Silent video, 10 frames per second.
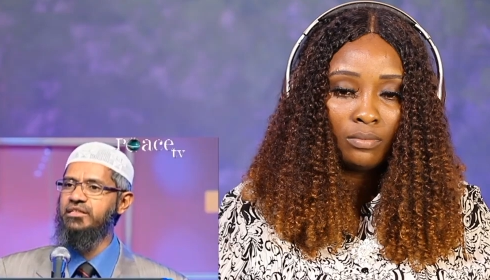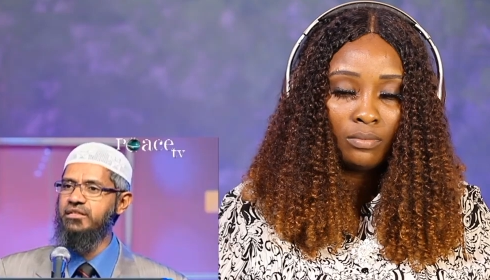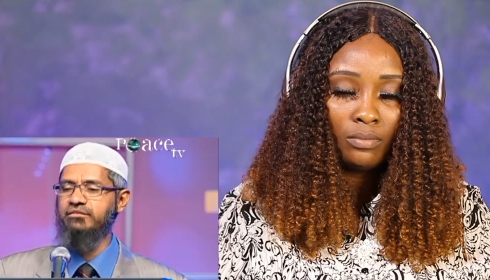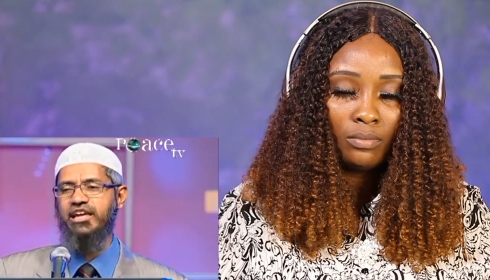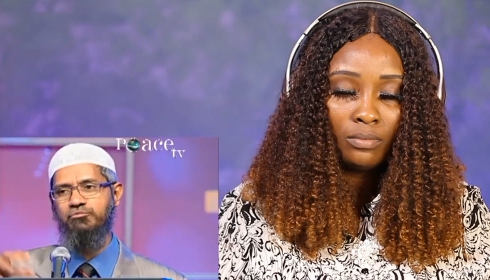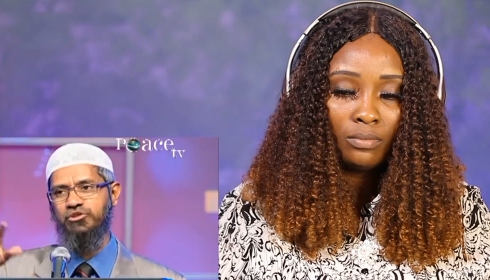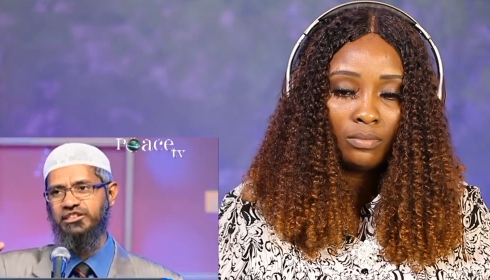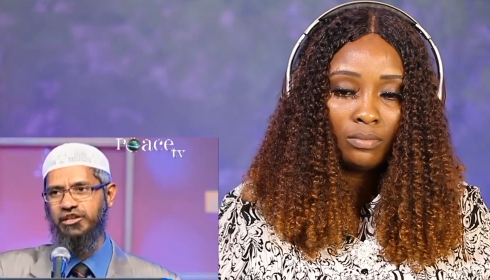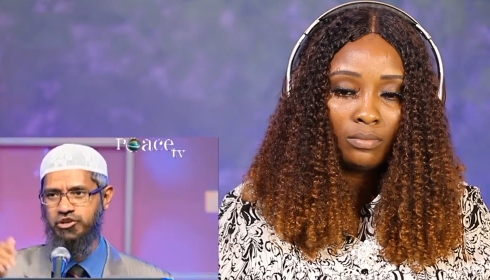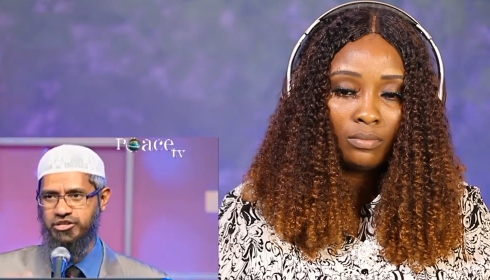Speaker 1: Jesus Christ, more
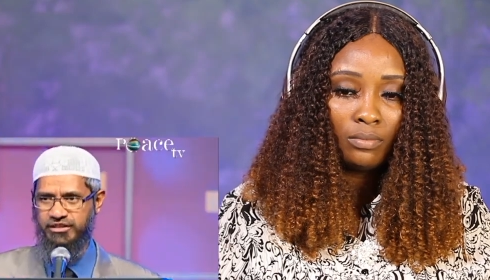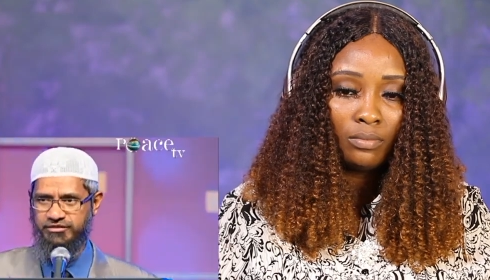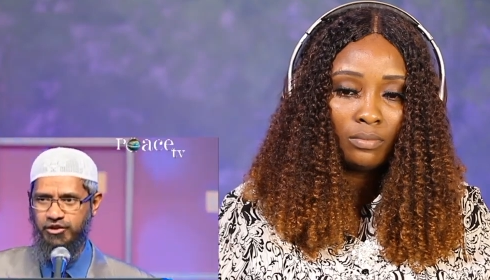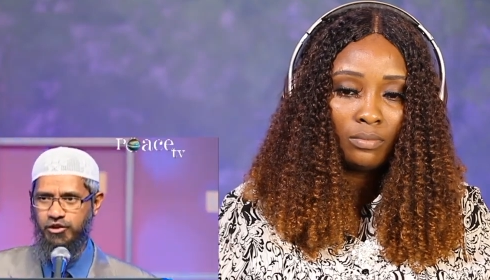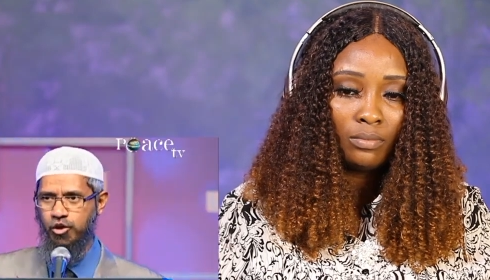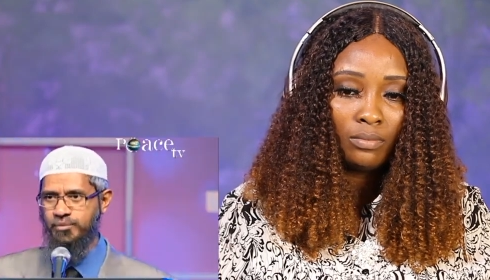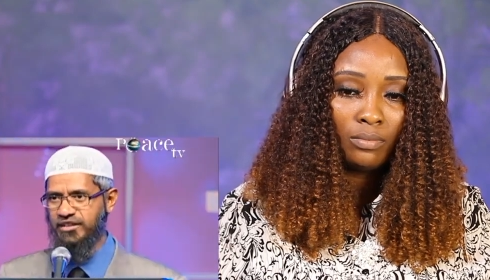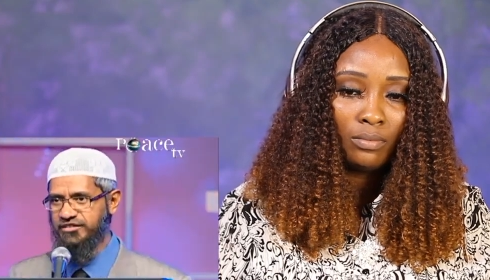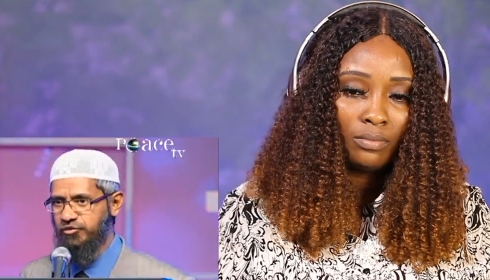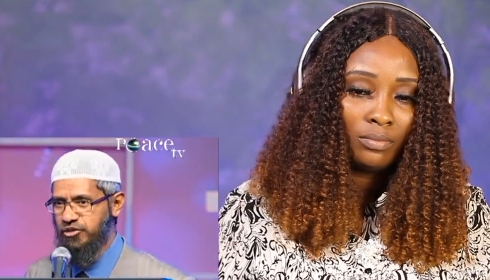than the Christians. Hope that
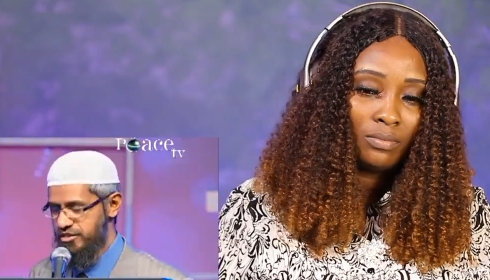answers the